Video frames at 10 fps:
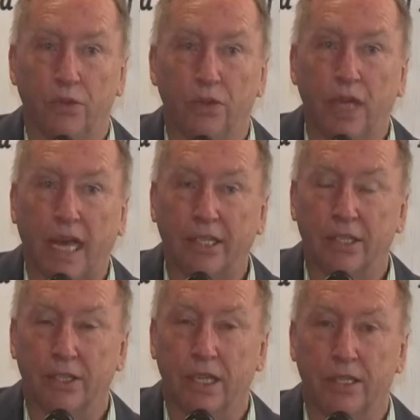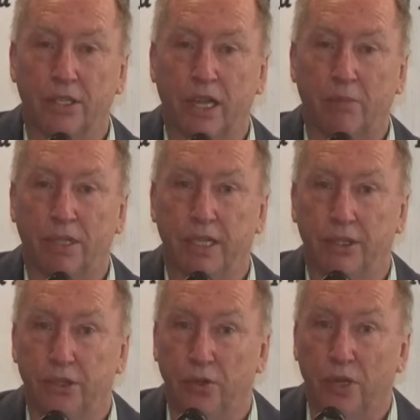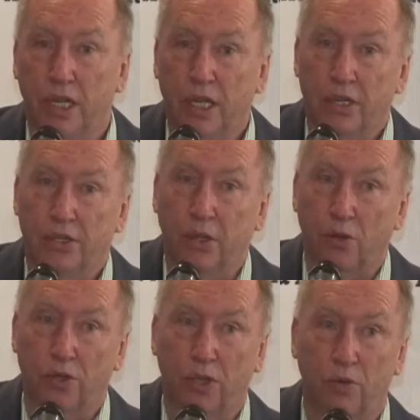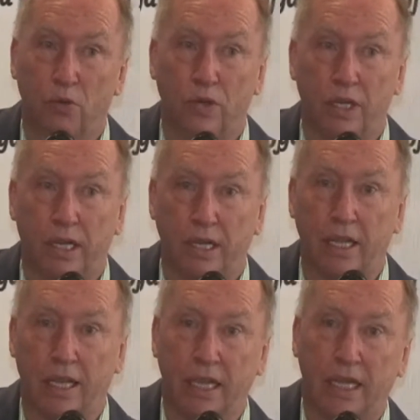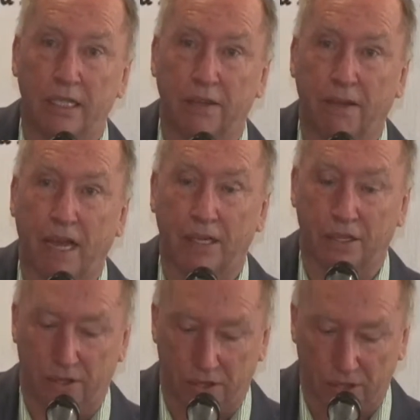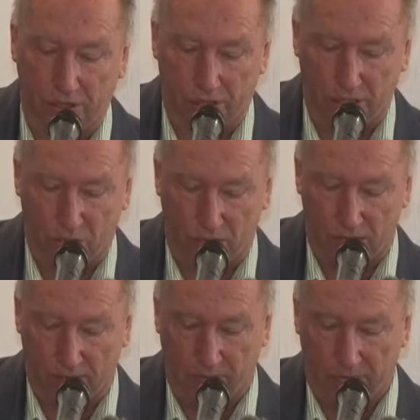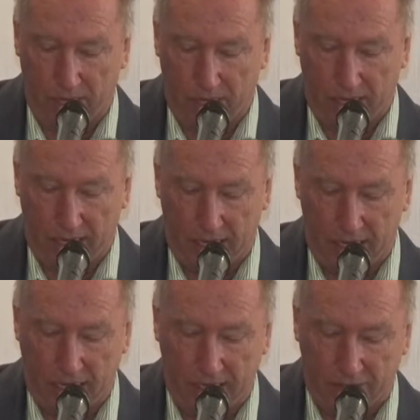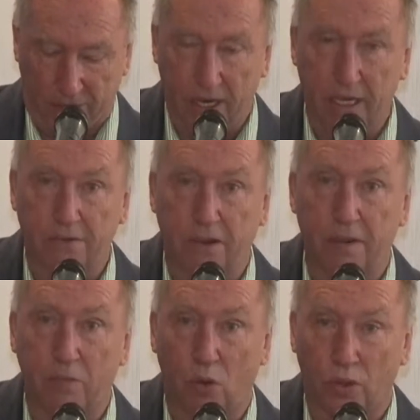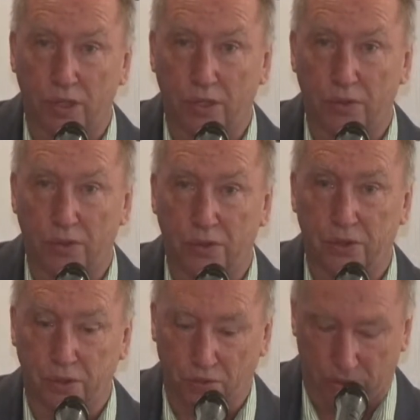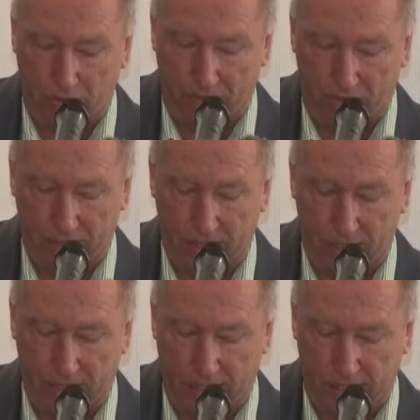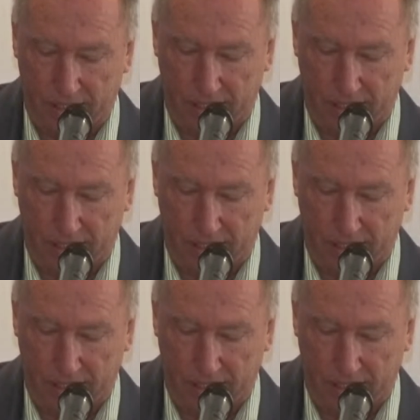that is a separate issue. So that is a factor as well, and it's very important to emphasise that.